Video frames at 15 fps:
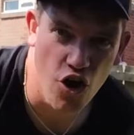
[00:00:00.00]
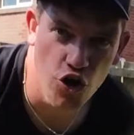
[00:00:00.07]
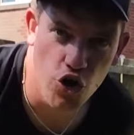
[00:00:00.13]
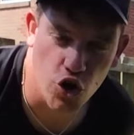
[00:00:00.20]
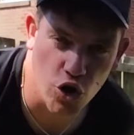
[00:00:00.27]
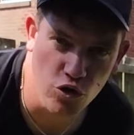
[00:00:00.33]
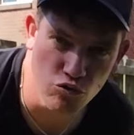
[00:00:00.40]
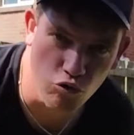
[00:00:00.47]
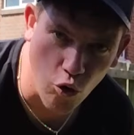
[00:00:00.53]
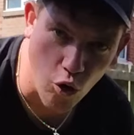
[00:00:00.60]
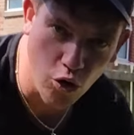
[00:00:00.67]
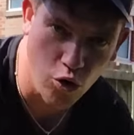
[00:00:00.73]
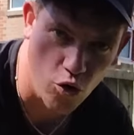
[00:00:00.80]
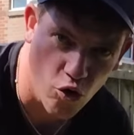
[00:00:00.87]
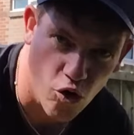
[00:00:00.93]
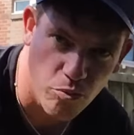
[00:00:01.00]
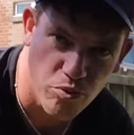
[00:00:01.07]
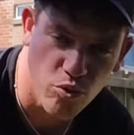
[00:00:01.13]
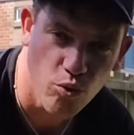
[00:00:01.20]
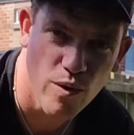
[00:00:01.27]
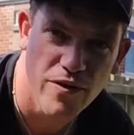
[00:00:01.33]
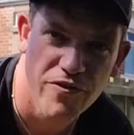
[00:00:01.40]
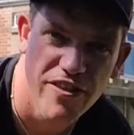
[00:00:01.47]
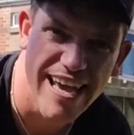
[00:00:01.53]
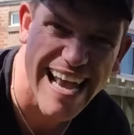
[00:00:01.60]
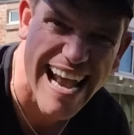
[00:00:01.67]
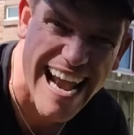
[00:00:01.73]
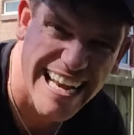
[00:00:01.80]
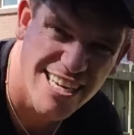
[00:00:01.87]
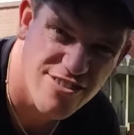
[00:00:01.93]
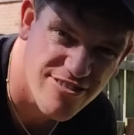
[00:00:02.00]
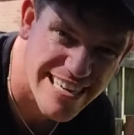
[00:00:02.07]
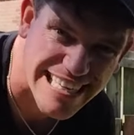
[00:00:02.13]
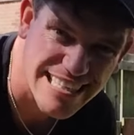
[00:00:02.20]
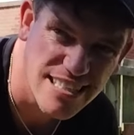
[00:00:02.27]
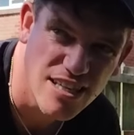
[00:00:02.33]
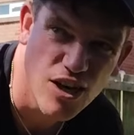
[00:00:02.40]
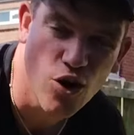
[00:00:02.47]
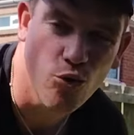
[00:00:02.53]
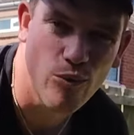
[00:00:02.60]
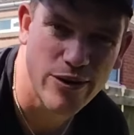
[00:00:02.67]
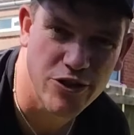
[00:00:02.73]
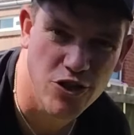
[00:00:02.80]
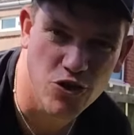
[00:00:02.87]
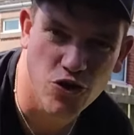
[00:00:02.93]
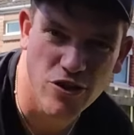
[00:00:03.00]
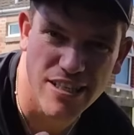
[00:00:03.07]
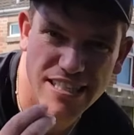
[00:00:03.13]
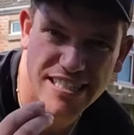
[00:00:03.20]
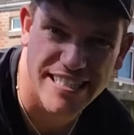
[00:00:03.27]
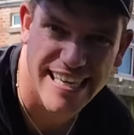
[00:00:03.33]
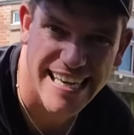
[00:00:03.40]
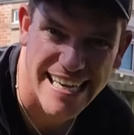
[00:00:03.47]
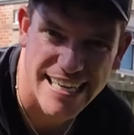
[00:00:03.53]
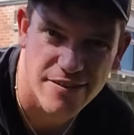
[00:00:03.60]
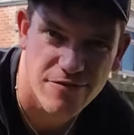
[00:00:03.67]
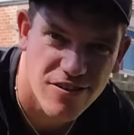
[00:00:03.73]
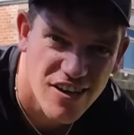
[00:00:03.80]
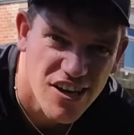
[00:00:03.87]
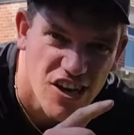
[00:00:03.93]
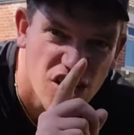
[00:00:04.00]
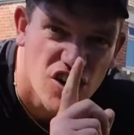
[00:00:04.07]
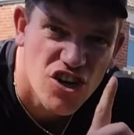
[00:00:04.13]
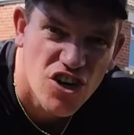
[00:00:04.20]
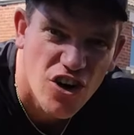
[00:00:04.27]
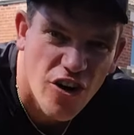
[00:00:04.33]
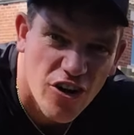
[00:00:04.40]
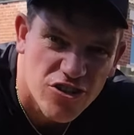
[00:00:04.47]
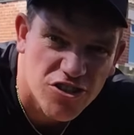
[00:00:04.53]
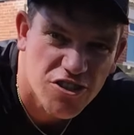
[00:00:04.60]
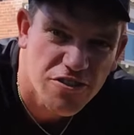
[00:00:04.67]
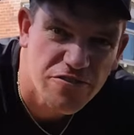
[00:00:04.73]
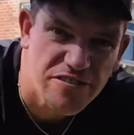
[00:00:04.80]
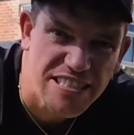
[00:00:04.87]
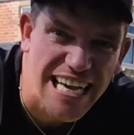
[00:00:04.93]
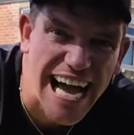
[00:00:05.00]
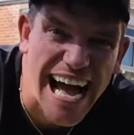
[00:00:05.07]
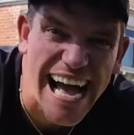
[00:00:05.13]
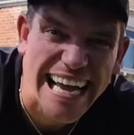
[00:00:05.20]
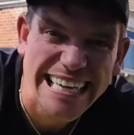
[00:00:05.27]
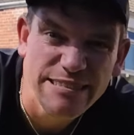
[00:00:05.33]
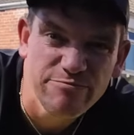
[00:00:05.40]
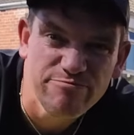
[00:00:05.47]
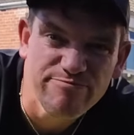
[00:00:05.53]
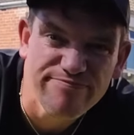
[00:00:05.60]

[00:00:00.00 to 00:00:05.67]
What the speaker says: you can roll it up with the inner in, which is going to save lots of time.